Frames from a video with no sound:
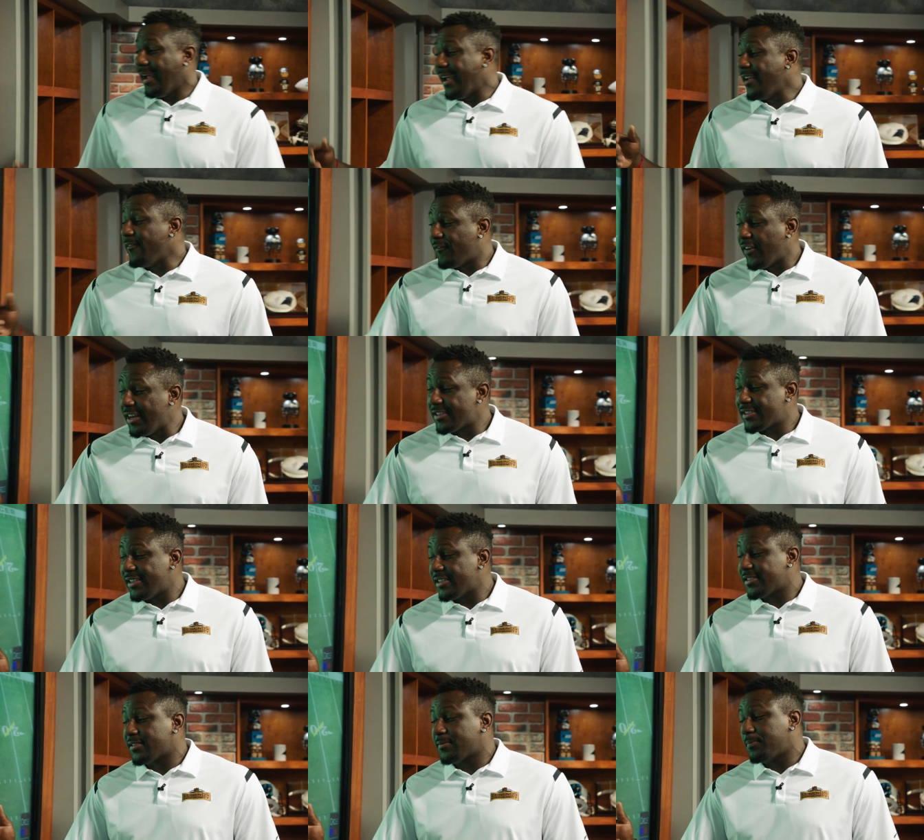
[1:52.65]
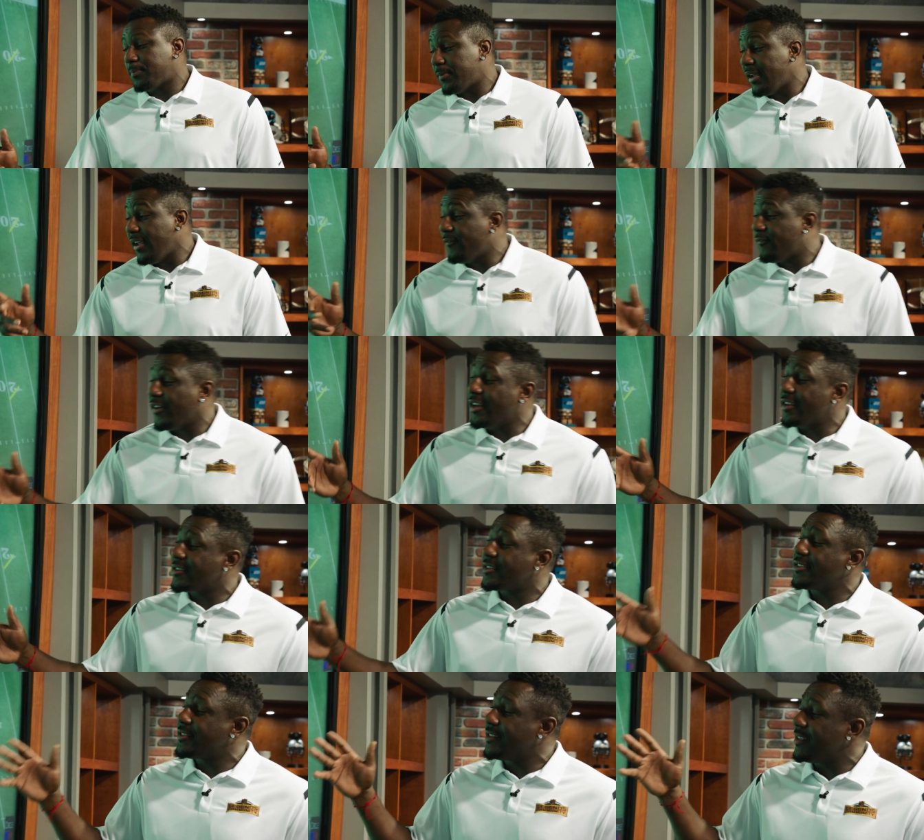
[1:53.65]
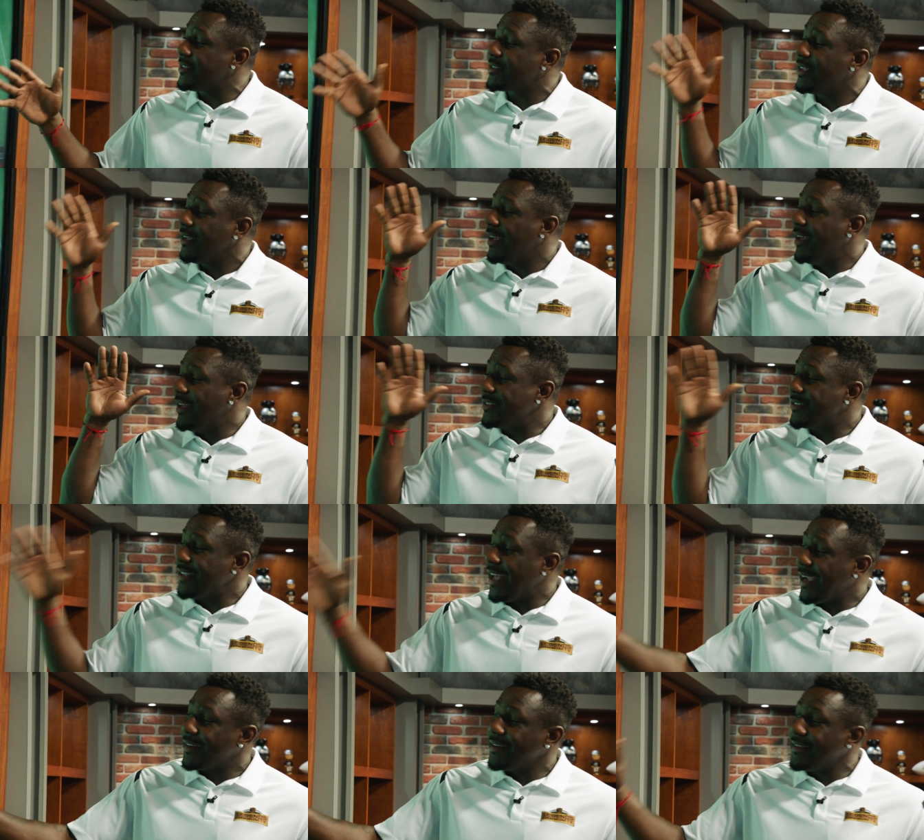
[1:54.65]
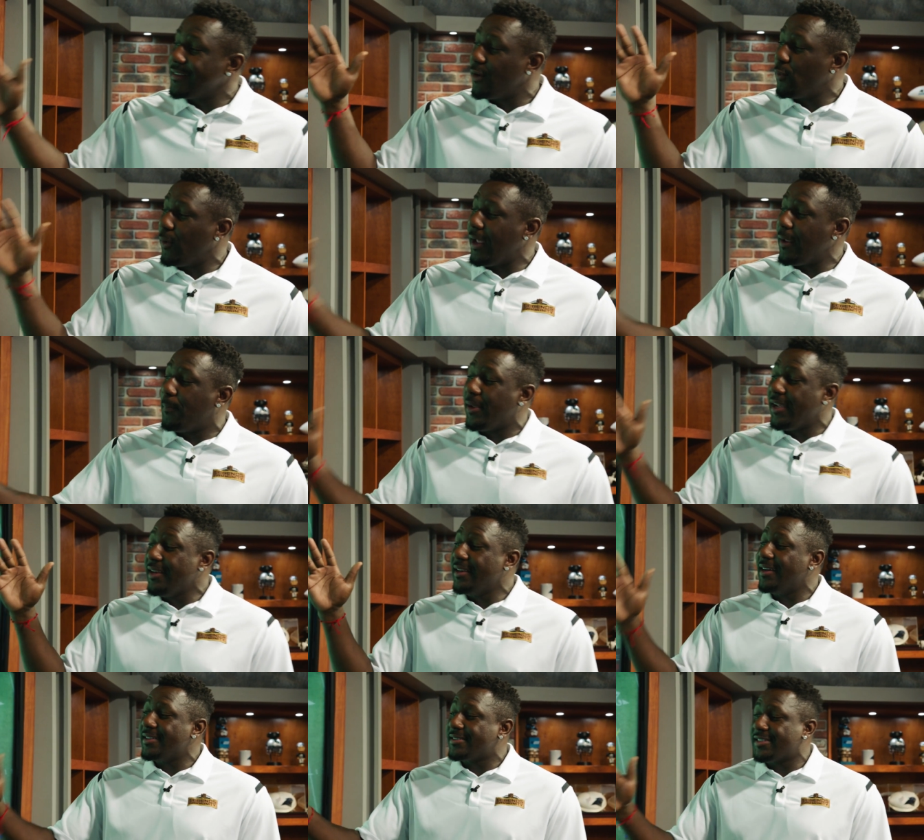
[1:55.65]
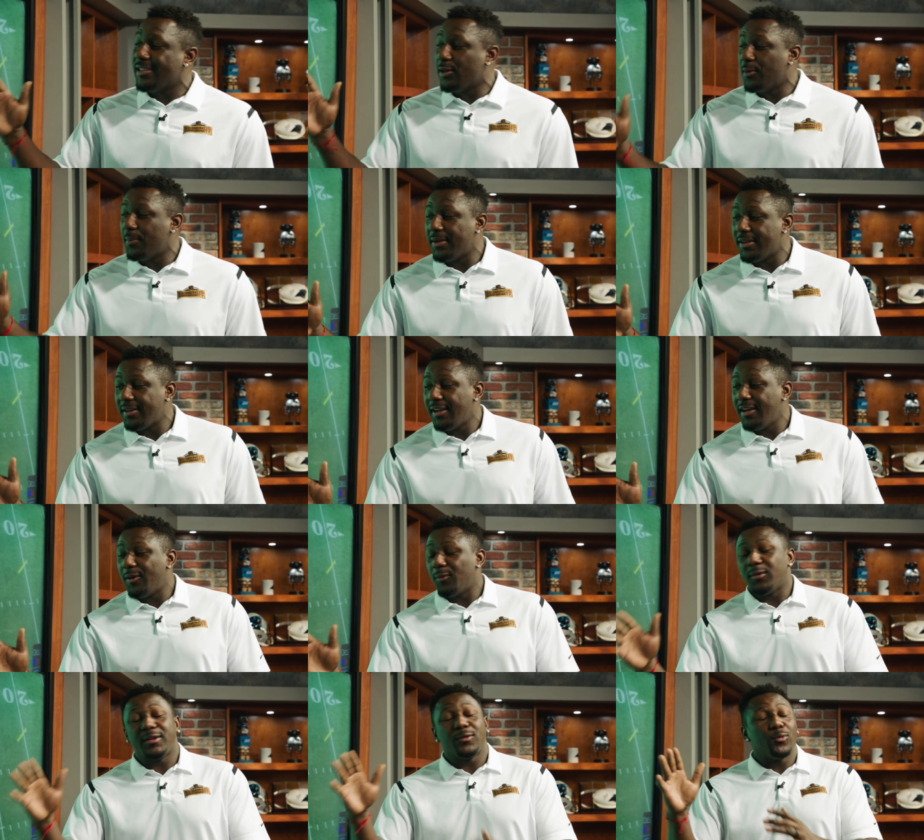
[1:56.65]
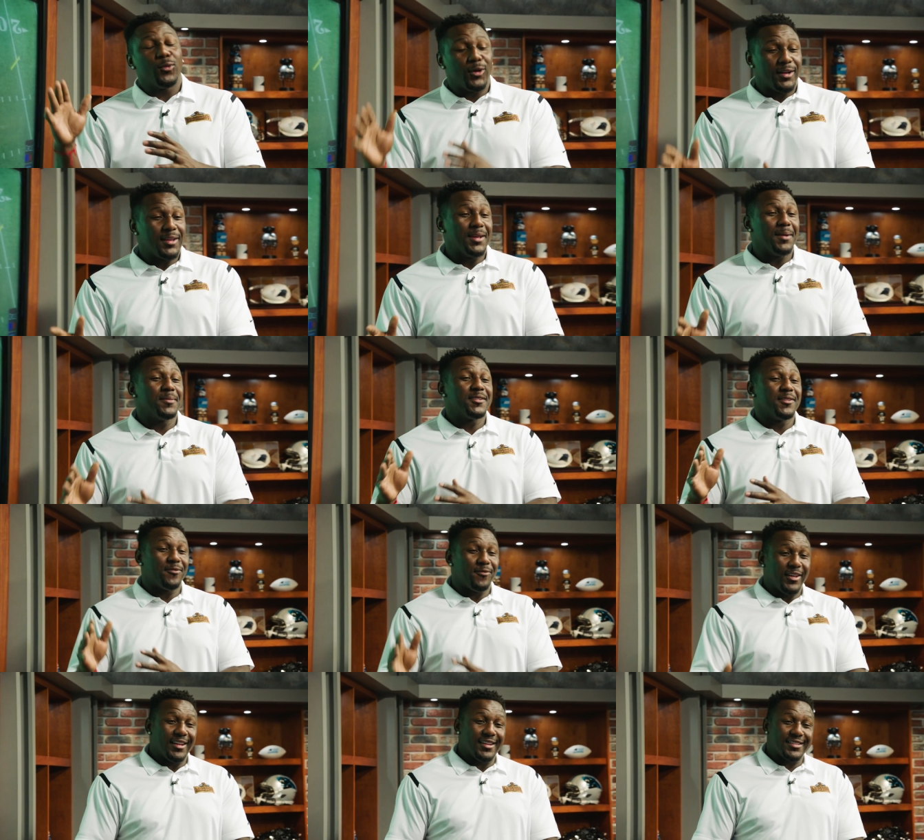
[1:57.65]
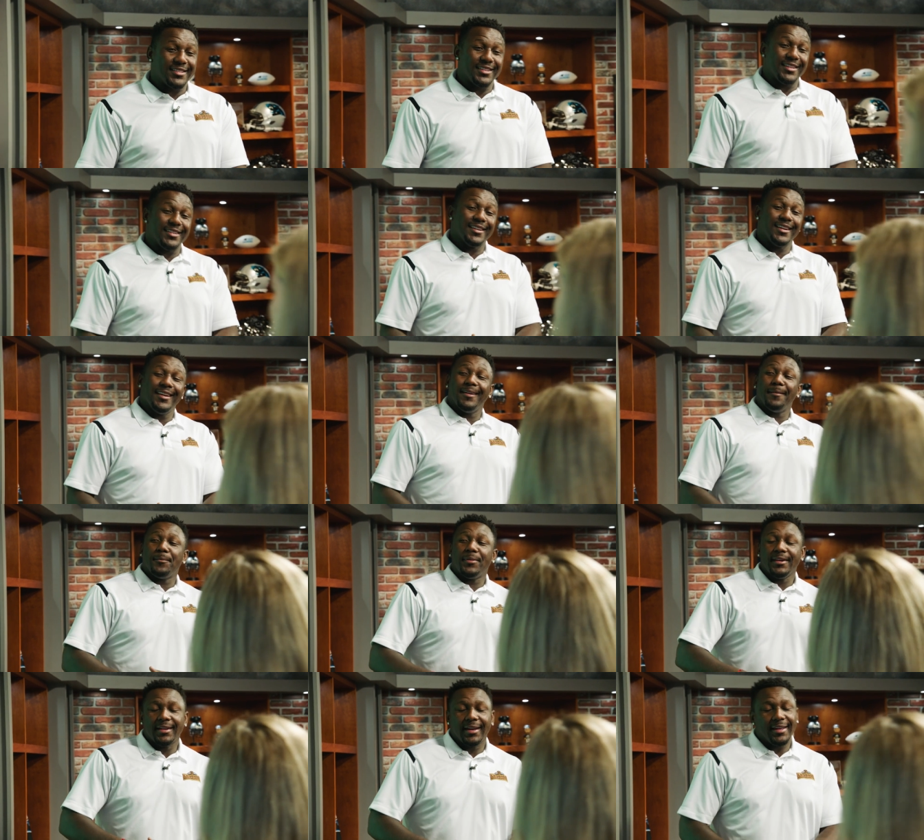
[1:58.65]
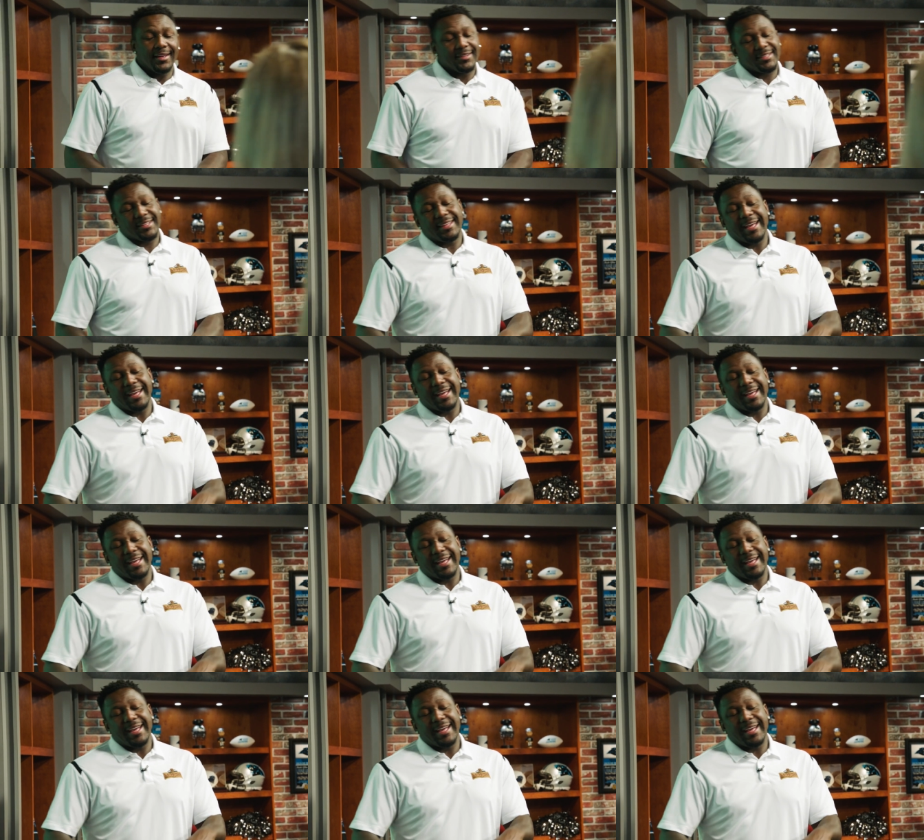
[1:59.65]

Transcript: and he finishes this exactly the way Peanut Tillman would want him to finish it. Peanut is a